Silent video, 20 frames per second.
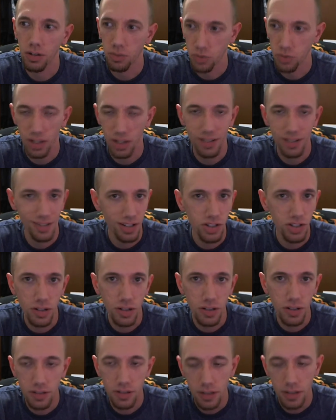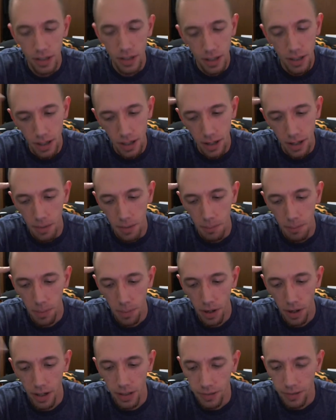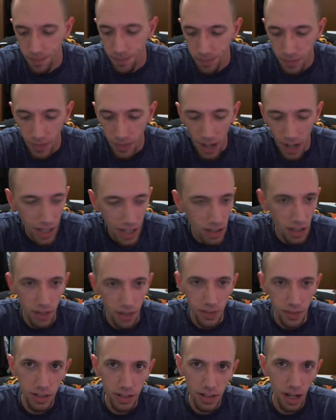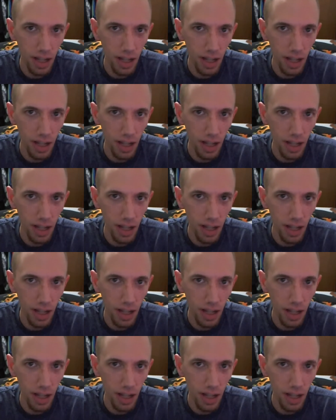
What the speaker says: translation is, but I love it.